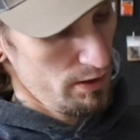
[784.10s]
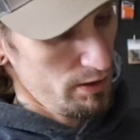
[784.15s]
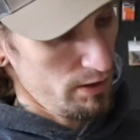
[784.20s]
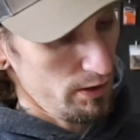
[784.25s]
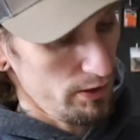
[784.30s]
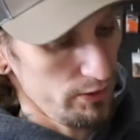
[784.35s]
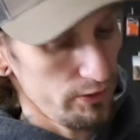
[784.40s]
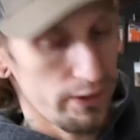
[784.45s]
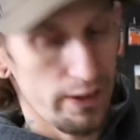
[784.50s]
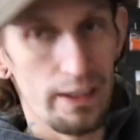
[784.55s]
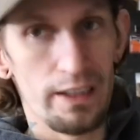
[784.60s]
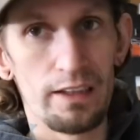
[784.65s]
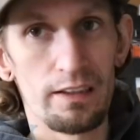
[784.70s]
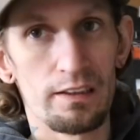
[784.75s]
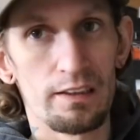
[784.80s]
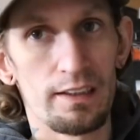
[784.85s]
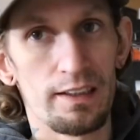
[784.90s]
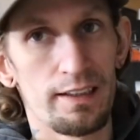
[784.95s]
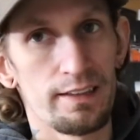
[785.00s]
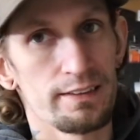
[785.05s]
Elite.
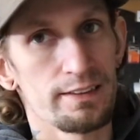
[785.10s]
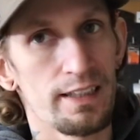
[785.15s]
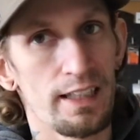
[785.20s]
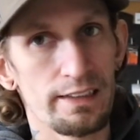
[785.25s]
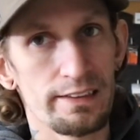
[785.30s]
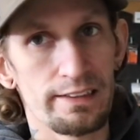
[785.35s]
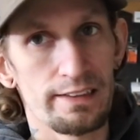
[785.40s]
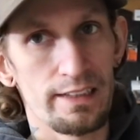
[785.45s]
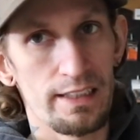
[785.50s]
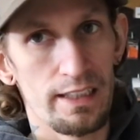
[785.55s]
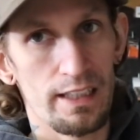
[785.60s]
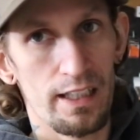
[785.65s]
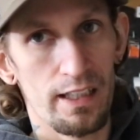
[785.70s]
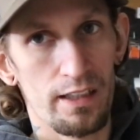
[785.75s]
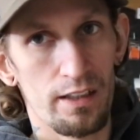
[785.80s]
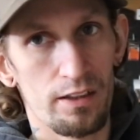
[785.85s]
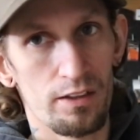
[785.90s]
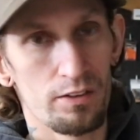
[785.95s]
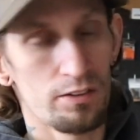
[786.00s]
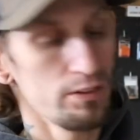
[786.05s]
It's not the
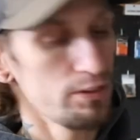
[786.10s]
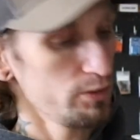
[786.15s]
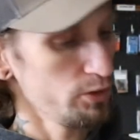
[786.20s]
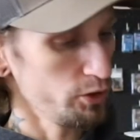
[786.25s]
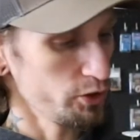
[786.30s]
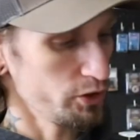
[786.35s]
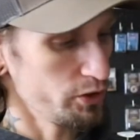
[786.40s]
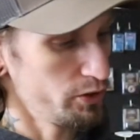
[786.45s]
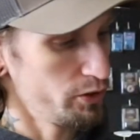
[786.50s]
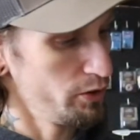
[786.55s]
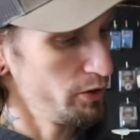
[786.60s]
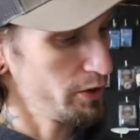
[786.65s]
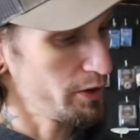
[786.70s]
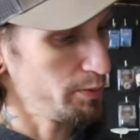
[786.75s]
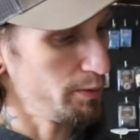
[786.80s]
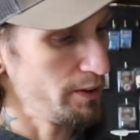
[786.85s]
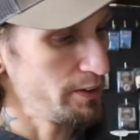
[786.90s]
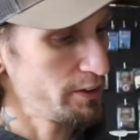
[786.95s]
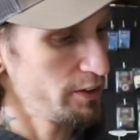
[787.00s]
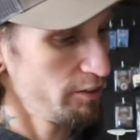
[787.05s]
TKO. Those are too
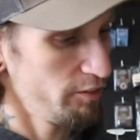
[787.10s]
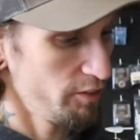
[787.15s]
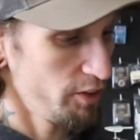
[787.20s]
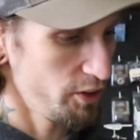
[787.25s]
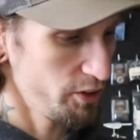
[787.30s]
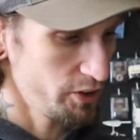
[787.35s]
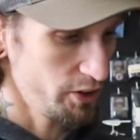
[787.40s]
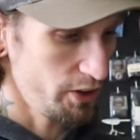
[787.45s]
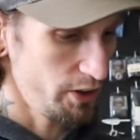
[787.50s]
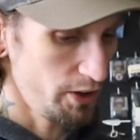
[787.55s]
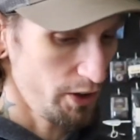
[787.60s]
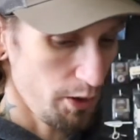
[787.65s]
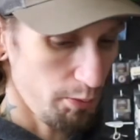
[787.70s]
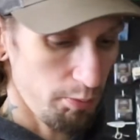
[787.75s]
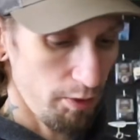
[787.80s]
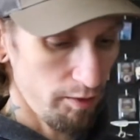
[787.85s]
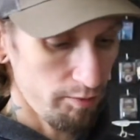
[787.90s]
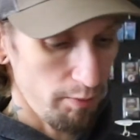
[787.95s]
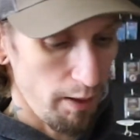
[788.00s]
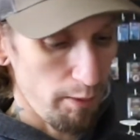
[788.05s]
expensive. Those are
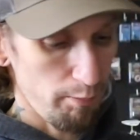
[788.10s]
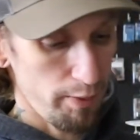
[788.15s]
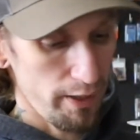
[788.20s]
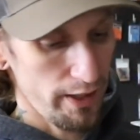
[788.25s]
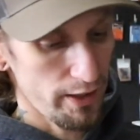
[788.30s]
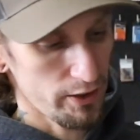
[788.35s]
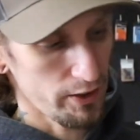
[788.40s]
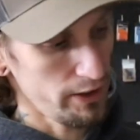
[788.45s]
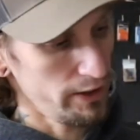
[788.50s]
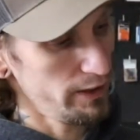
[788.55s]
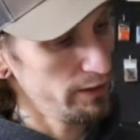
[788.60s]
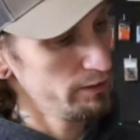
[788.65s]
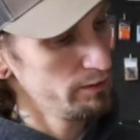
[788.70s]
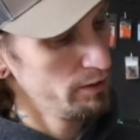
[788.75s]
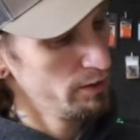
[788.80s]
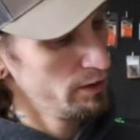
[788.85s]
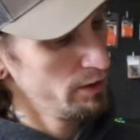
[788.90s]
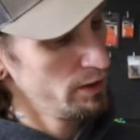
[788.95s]
above my pay grade.